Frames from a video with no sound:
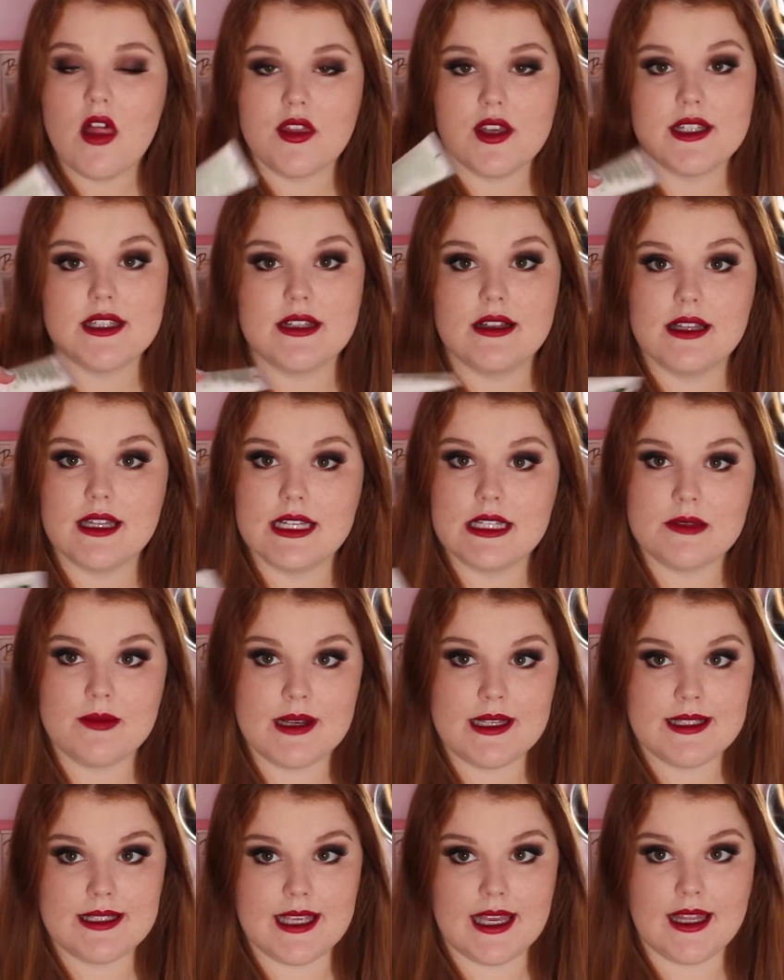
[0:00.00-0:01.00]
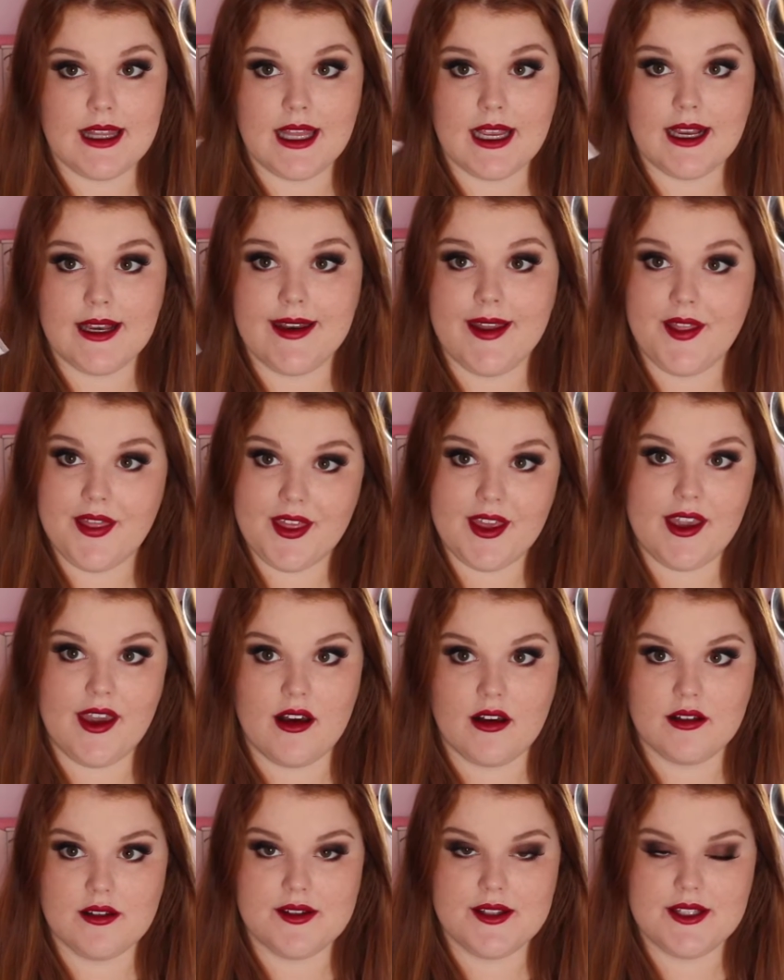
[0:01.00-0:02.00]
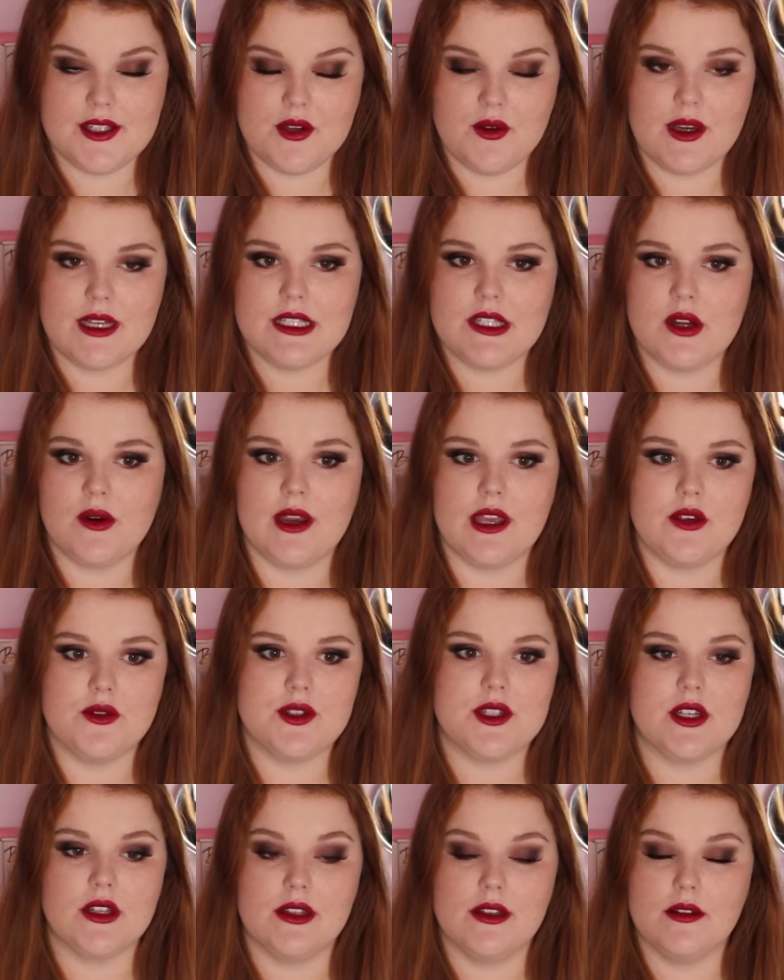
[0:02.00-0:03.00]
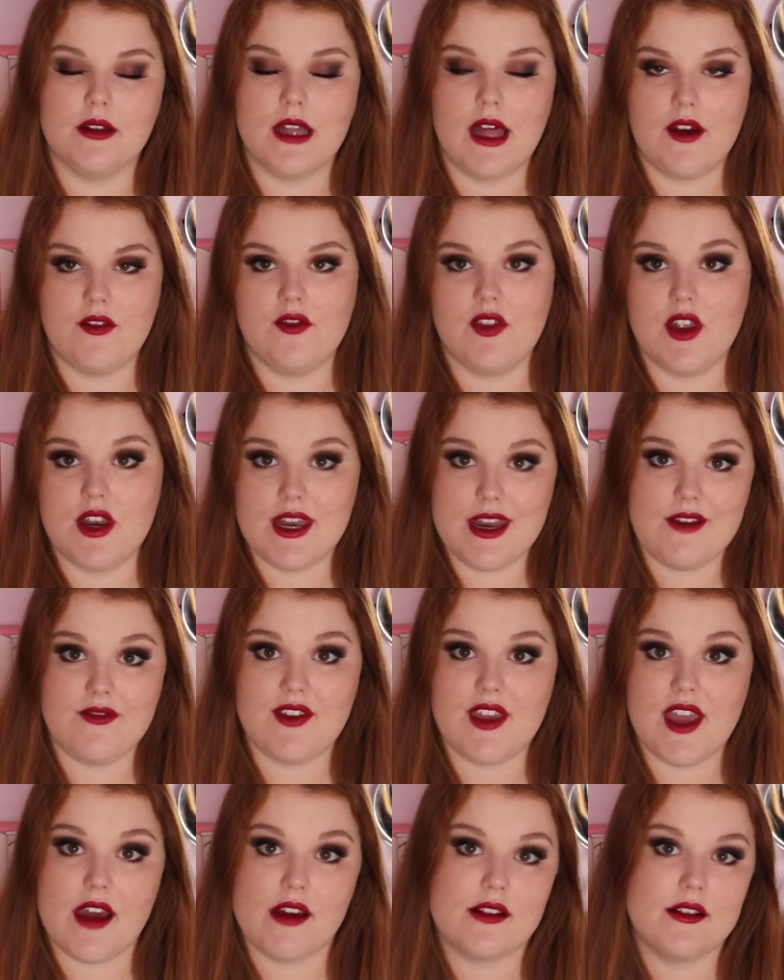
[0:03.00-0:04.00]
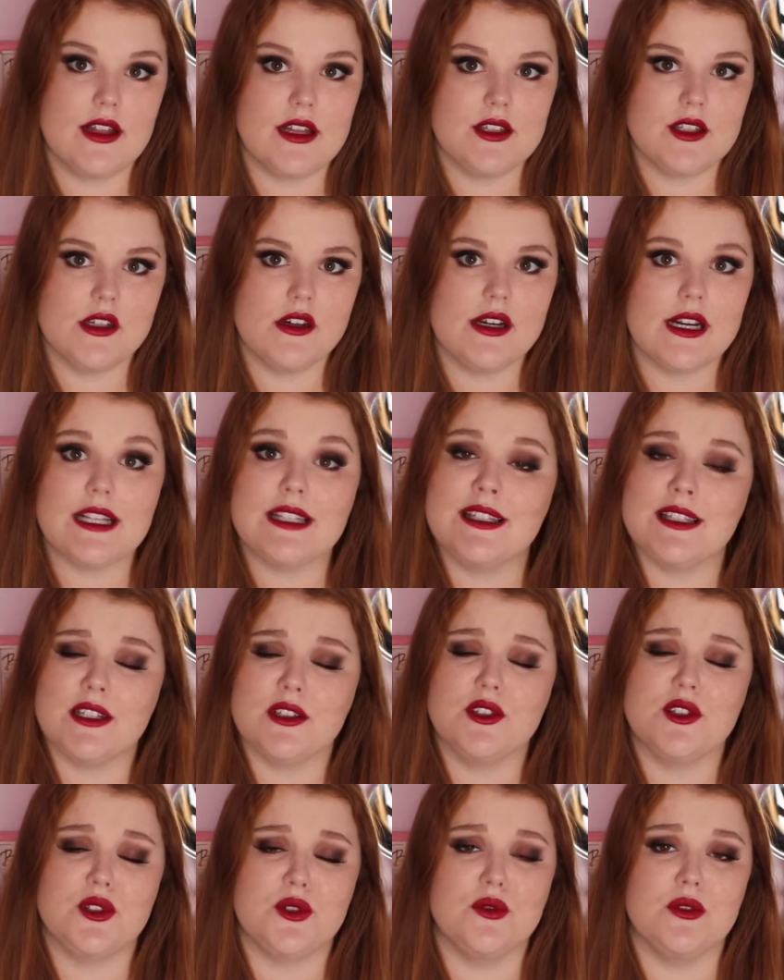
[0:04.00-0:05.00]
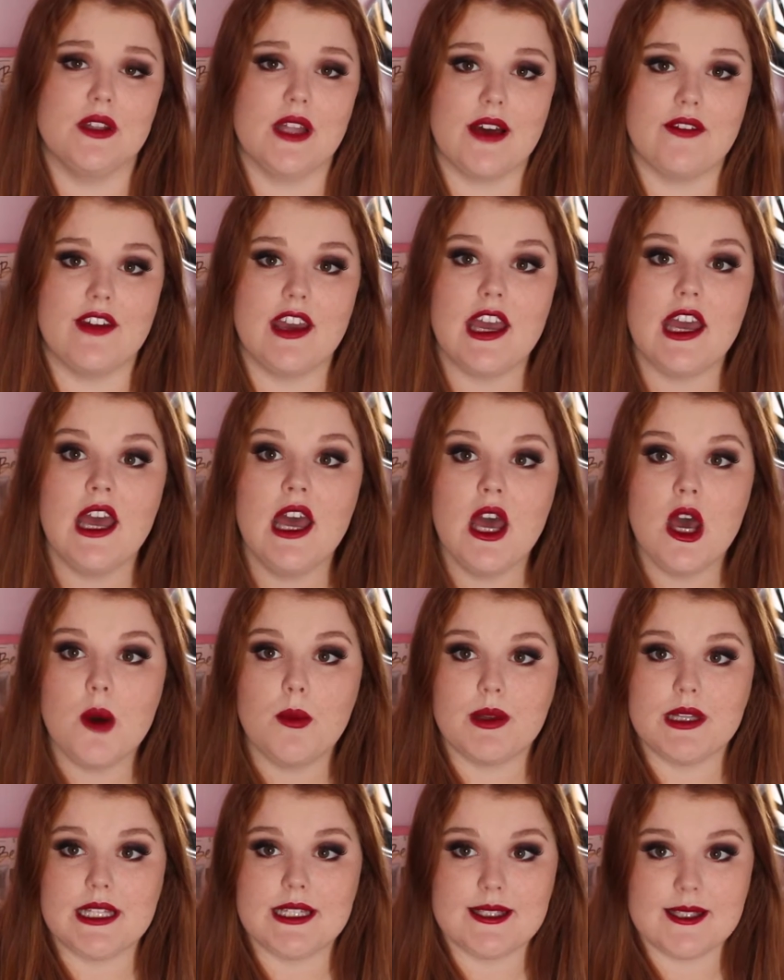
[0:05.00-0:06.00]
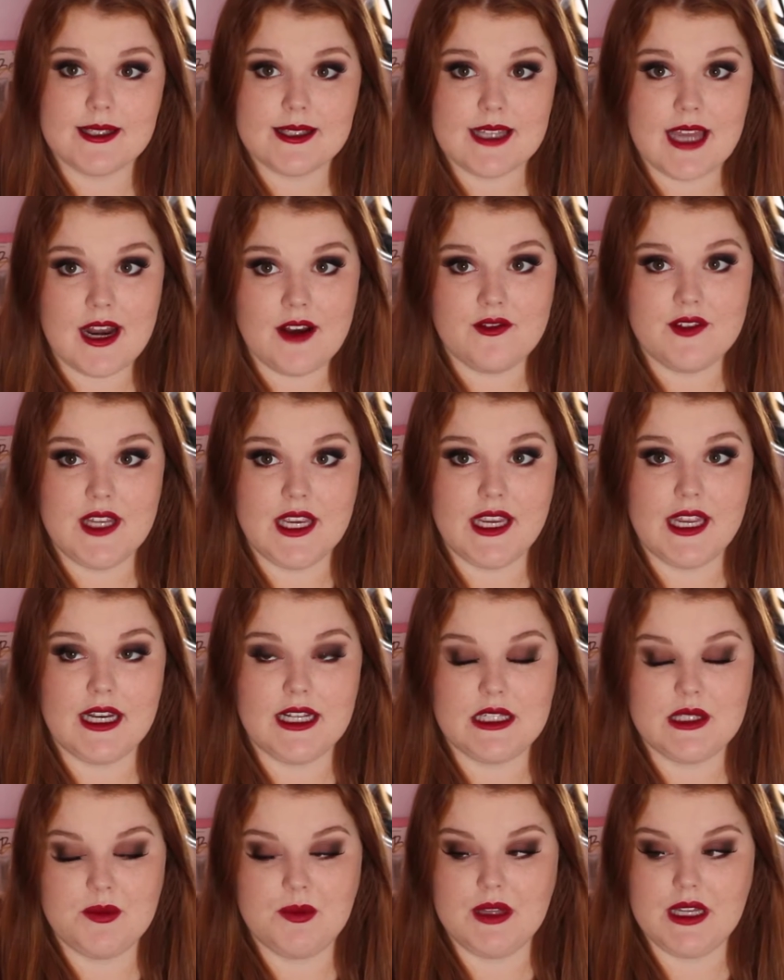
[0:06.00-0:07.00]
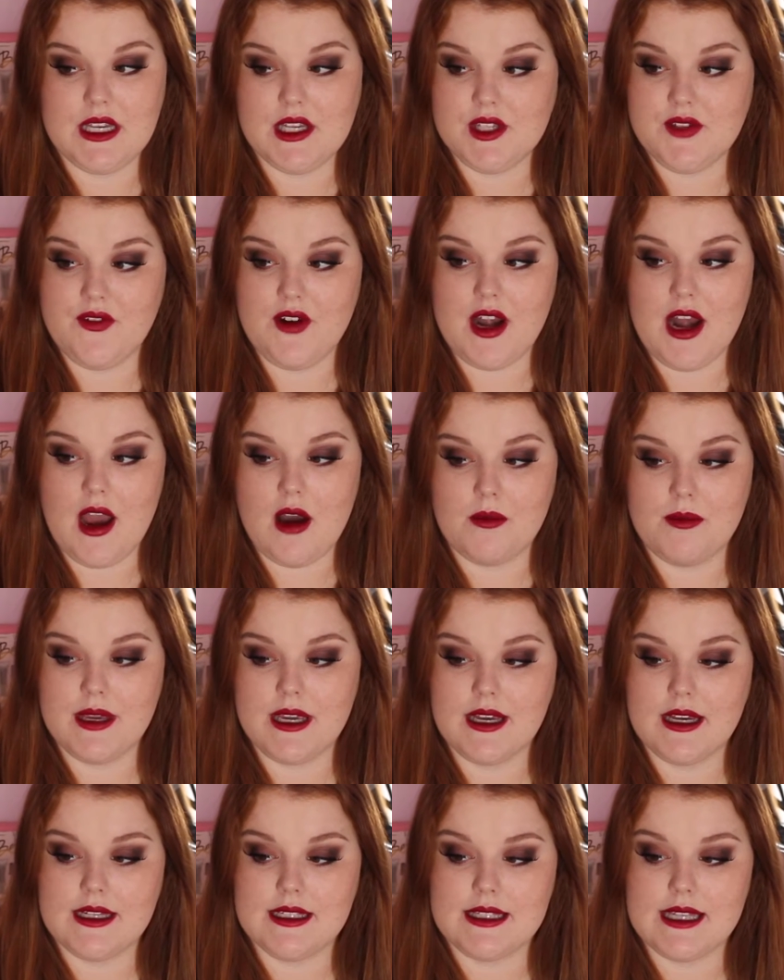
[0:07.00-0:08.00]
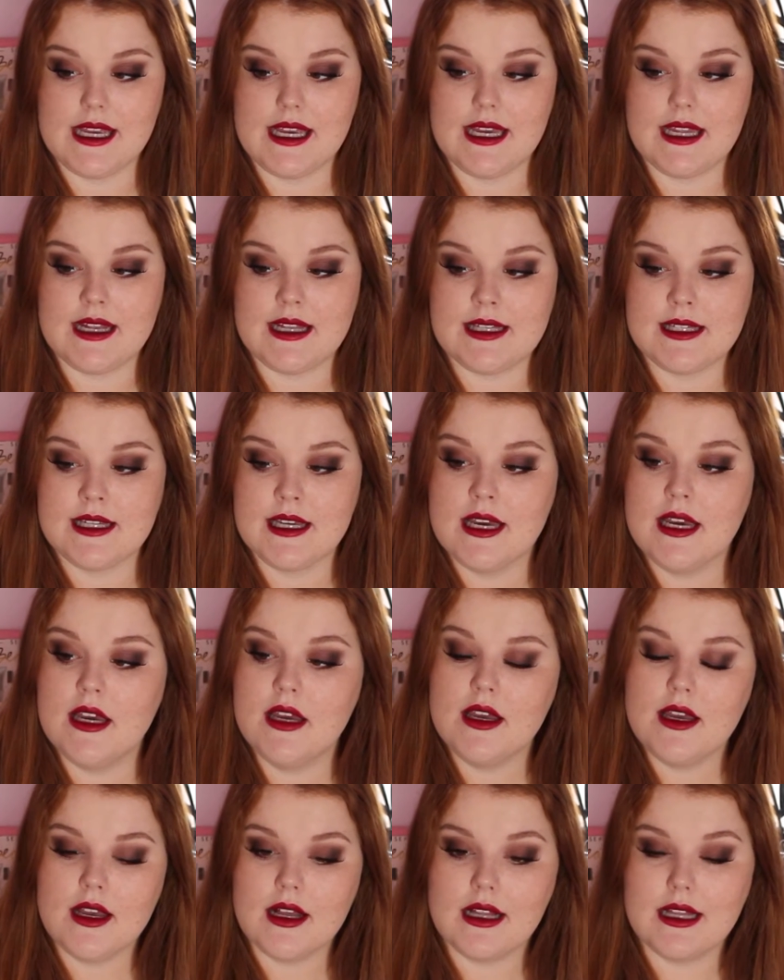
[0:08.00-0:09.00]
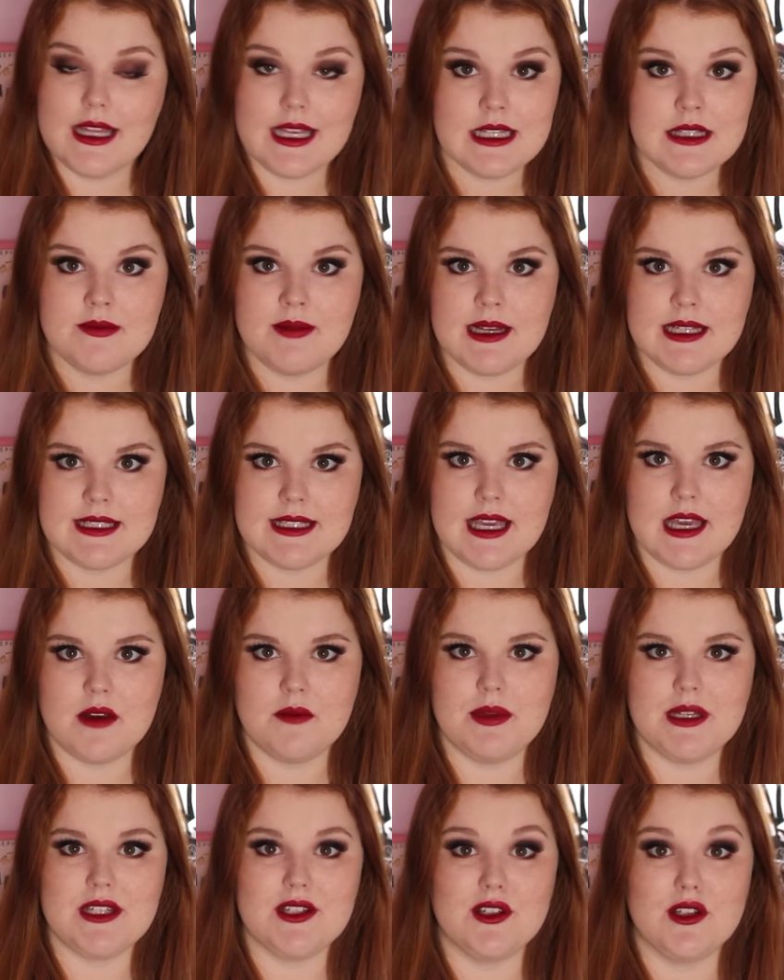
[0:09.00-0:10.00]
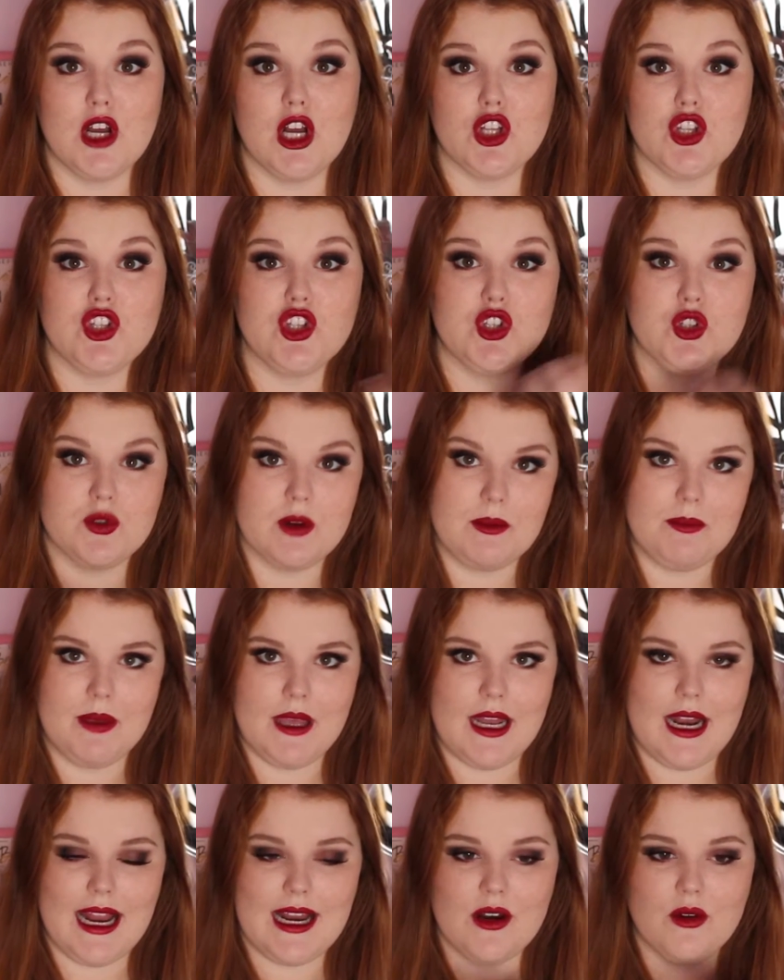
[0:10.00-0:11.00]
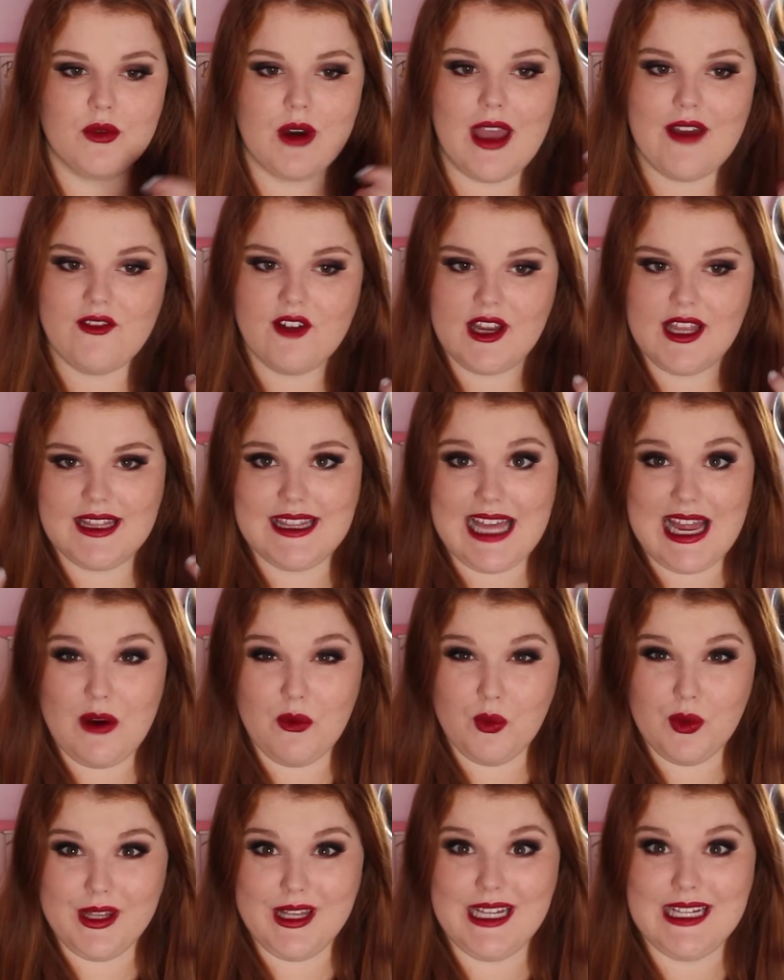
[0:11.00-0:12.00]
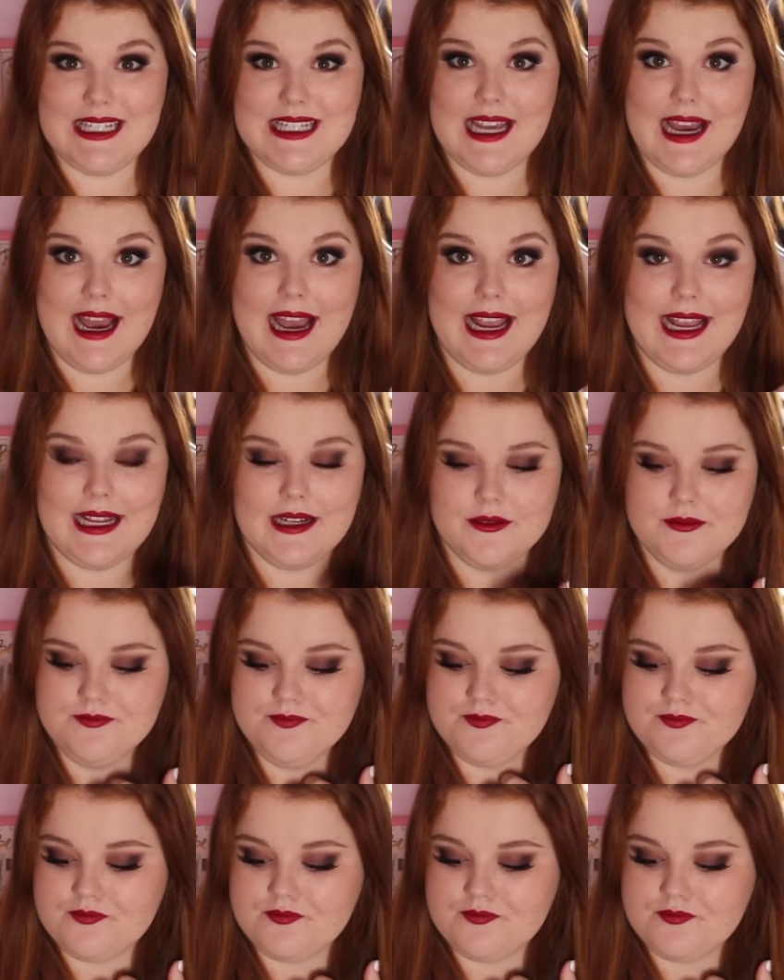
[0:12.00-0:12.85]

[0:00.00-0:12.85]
This cleans my skin like nothing else. You guys know I used to love the Nivea cleanser, and I still do love it, but this has kind of taken its place for now because it cleans my skin but does not strip it. I don't ever get that really tight